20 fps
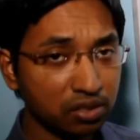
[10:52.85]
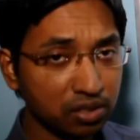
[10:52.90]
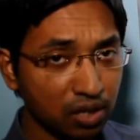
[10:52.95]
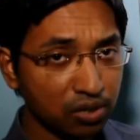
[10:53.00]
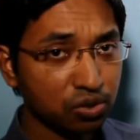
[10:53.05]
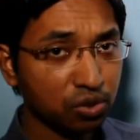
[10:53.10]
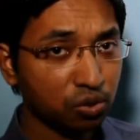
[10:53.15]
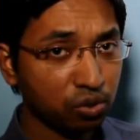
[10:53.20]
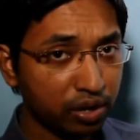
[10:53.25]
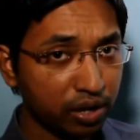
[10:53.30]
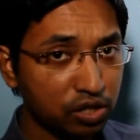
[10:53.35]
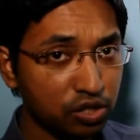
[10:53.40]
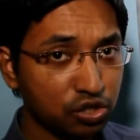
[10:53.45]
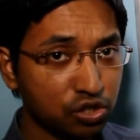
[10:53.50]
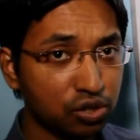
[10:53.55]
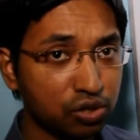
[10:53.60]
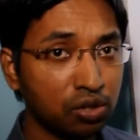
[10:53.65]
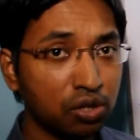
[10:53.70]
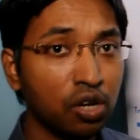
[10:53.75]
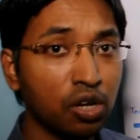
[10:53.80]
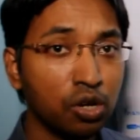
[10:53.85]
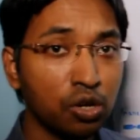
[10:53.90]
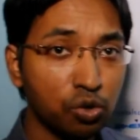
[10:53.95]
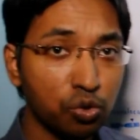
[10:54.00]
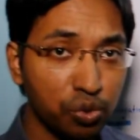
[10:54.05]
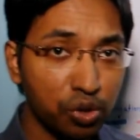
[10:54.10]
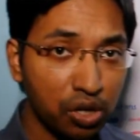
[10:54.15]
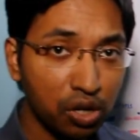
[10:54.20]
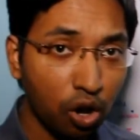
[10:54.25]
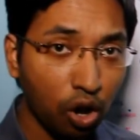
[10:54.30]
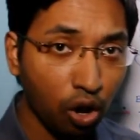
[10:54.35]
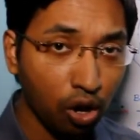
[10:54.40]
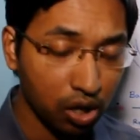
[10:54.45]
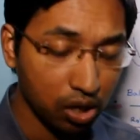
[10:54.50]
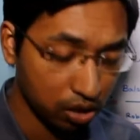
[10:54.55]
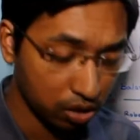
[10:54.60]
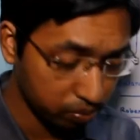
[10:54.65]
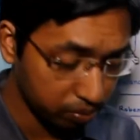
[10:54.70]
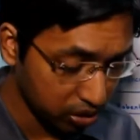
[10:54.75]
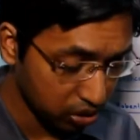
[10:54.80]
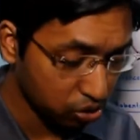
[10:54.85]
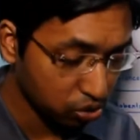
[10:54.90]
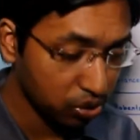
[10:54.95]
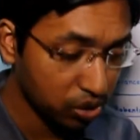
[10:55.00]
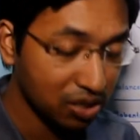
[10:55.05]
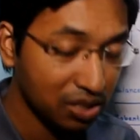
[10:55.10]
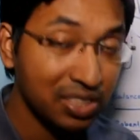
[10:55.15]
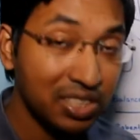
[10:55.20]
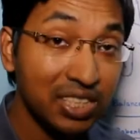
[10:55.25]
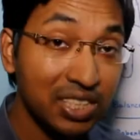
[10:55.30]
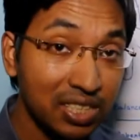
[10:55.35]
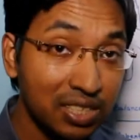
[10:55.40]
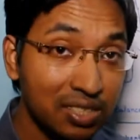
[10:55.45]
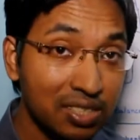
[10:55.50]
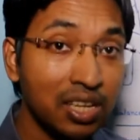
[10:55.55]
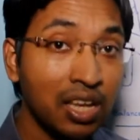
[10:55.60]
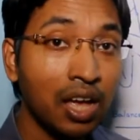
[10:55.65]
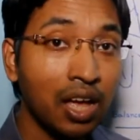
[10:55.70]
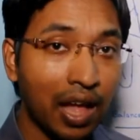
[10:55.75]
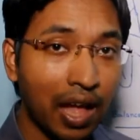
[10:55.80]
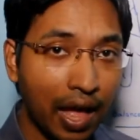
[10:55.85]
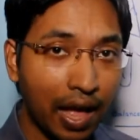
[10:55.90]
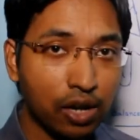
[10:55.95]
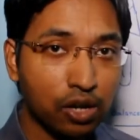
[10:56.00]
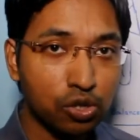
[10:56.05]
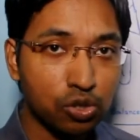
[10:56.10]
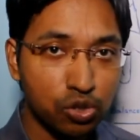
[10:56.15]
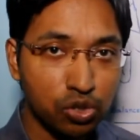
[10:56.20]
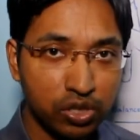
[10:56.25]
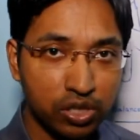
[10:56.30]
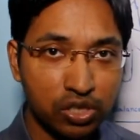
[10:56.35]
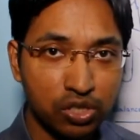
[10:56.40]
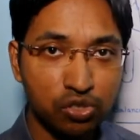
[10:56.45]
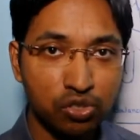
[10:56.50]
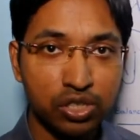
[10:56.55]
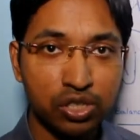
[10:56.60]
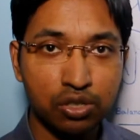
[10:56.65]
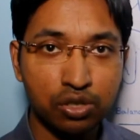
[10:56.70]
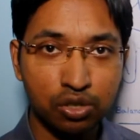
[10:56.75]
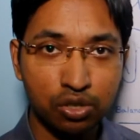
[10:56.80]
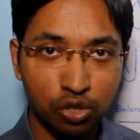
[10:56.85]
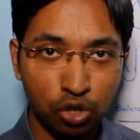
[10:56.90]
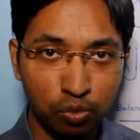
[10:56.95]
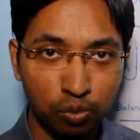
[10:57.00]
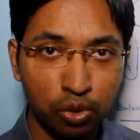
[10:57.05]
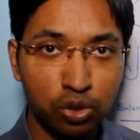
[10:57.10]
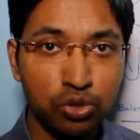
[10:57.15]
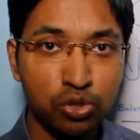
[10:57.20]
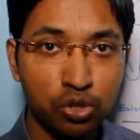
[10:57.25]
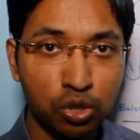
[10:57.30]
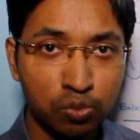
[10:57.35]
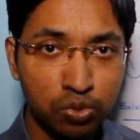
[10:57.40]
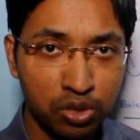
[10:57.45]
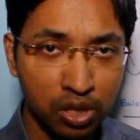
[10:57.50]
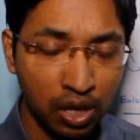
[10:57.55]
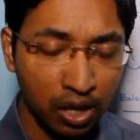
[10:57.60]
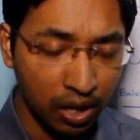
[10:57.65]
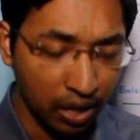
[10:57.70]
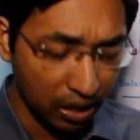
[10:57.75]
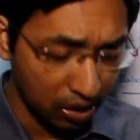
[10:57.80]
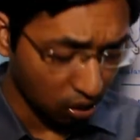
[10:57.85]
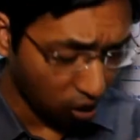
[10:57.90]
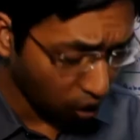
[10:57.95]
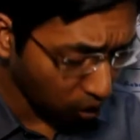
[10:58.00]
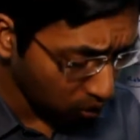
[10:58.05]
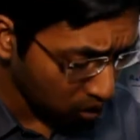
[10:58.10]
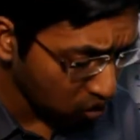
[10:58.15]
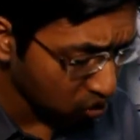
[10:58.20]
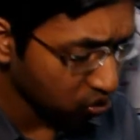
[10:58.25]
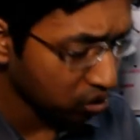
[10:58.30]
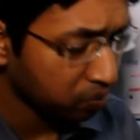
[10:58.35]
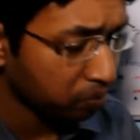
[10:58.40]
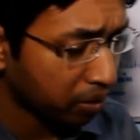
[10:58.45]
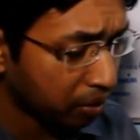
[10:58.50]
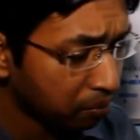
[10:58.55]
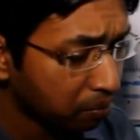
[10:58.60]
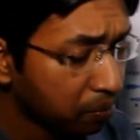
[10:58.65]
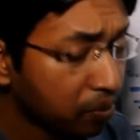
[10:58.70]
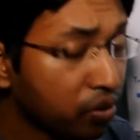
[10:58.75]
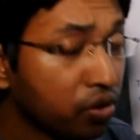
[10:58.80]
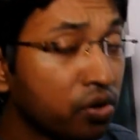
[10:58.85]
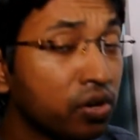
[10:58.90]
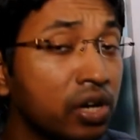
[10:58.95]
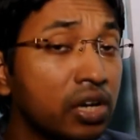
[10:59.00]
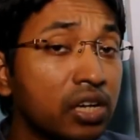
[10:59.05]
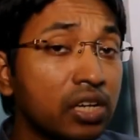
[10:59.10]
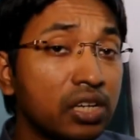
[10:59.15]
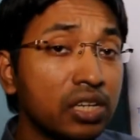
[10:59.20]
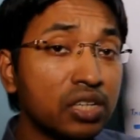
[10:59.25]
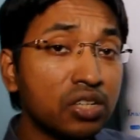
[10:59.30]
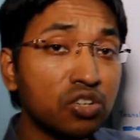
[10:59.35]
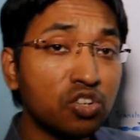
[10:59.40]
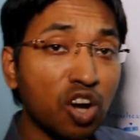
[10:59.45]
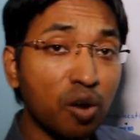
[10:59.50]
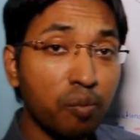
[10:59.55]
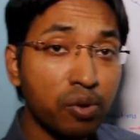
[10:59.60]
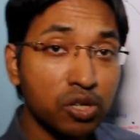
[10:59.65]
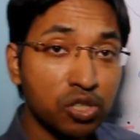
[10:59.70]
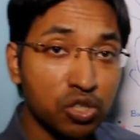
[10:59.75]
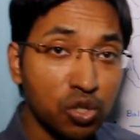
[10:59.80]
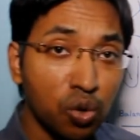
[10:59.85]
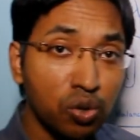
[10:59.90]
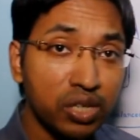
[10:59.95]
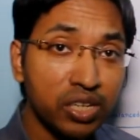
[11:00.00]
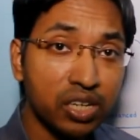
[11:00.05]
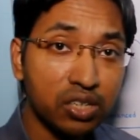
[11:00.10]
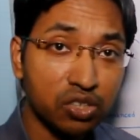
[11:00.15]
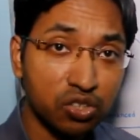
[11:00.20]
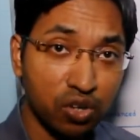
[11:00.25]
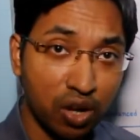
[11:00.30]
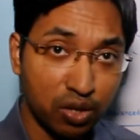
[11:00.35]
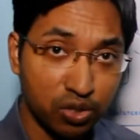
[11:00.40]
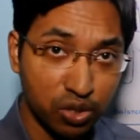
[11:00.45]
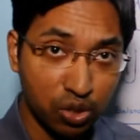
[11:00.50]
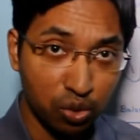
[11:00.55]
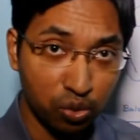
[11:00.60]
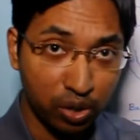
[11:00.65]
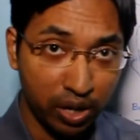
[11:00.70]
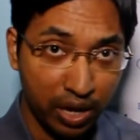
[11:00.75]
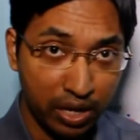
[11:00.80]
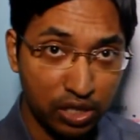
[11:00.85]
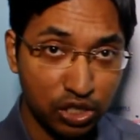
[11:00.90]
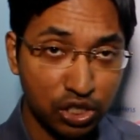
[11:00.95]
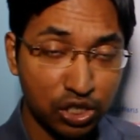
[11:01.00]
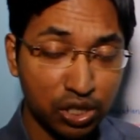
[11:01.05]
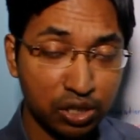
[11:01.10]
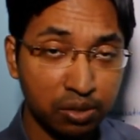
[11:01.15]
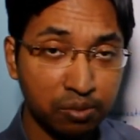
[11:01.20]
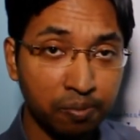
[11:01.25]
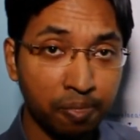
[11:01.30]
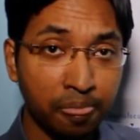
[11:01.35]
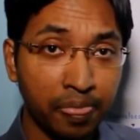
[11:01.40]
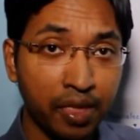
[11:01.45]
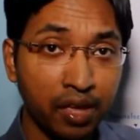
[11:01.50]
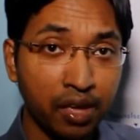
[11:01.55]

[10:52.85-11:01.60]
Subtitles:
translocation will occur between these acrocentric chromosomes. And always remember, in Robertsonian translocation,